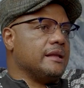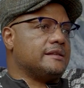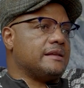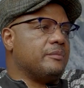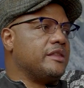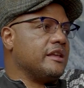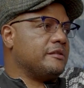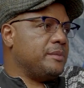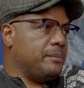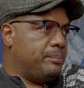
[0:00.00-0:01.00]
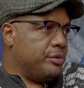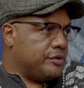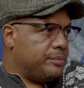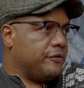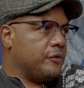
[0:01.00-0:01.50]
something has been
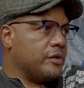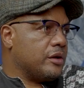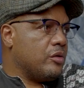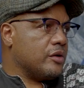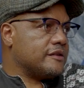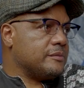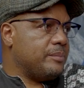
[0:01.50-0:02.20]
put before the court,